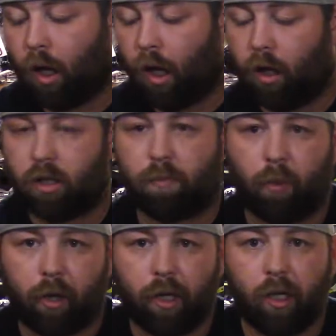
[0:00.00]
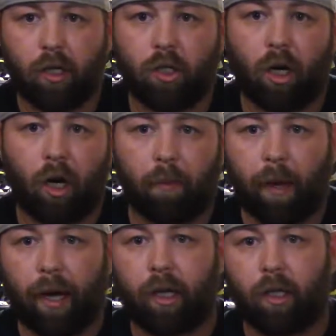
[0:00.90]
Spring, shock
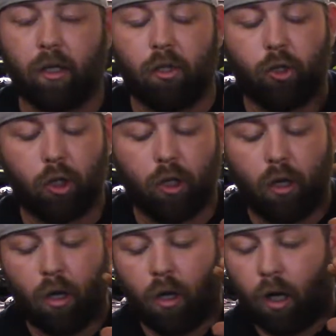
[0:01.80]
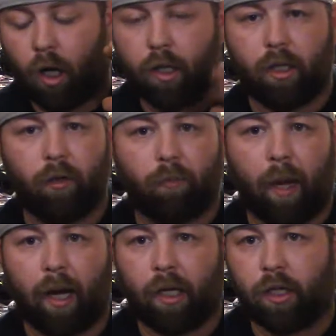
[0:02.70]
package, diff
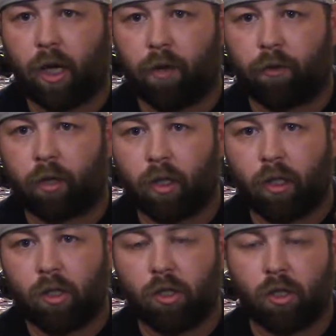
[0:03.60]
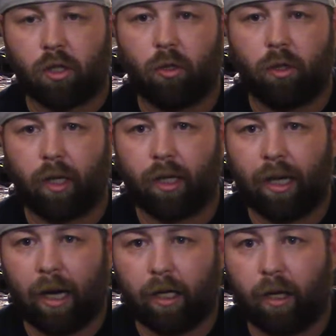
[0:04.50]
package, everything, just so you can get an
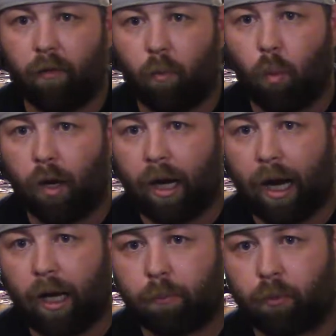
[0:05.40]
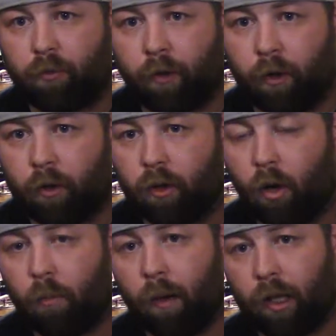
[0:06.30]
idea of what I prefer
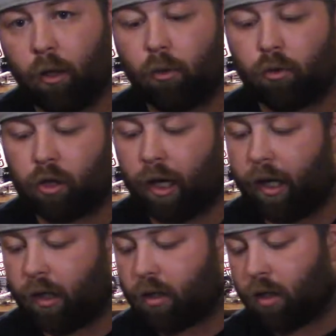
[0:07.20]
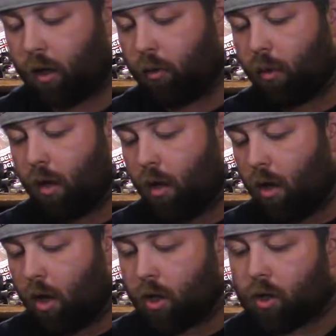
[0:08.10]
on my local tracks. So
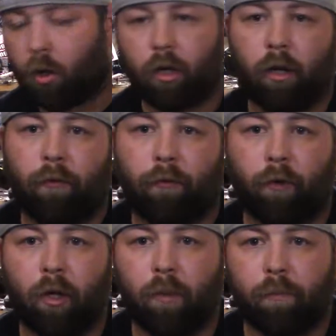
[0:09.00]
starting up front,